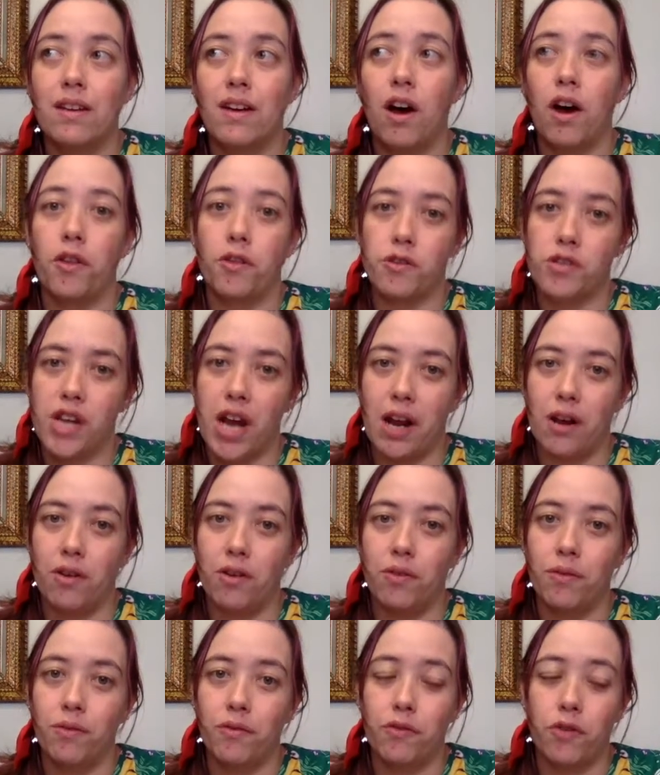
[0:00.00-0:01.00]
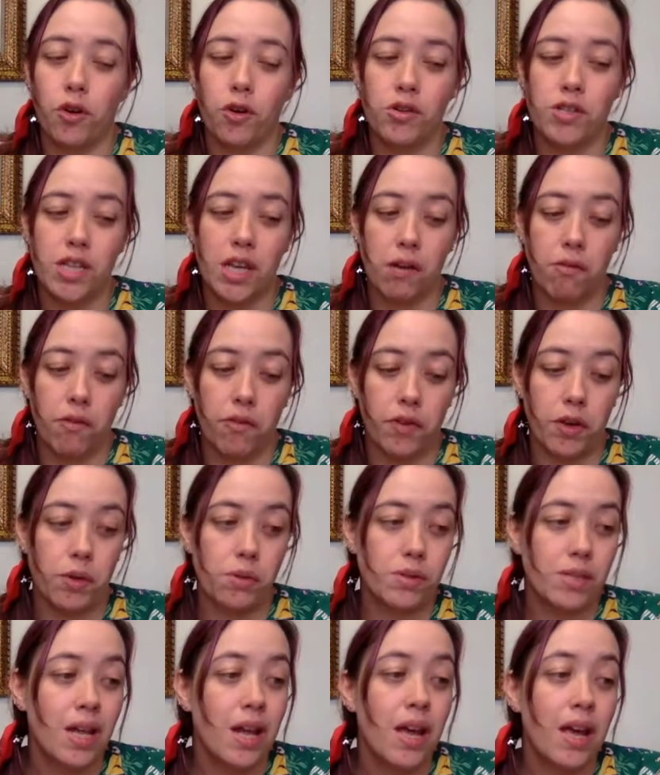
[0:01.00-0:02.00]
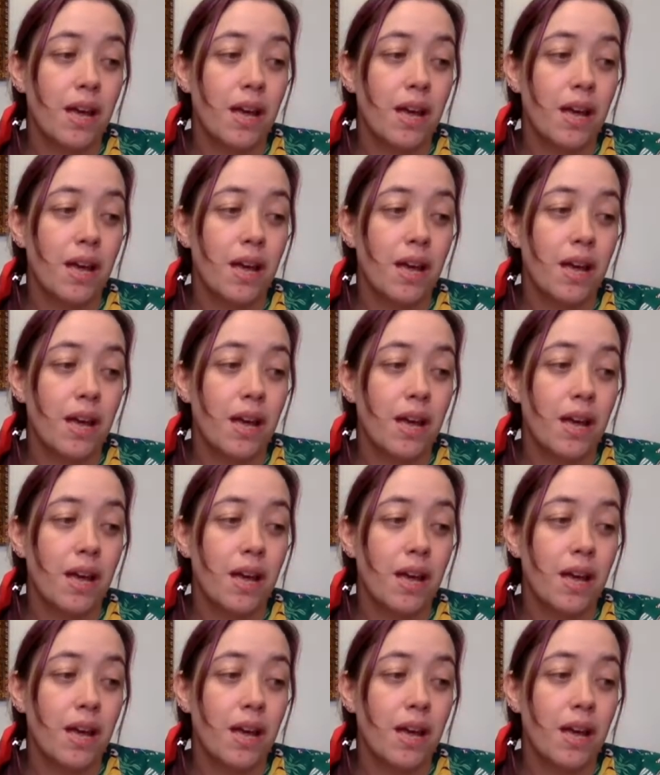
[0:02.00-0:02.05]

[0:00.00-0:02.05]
other channel for tea reviews,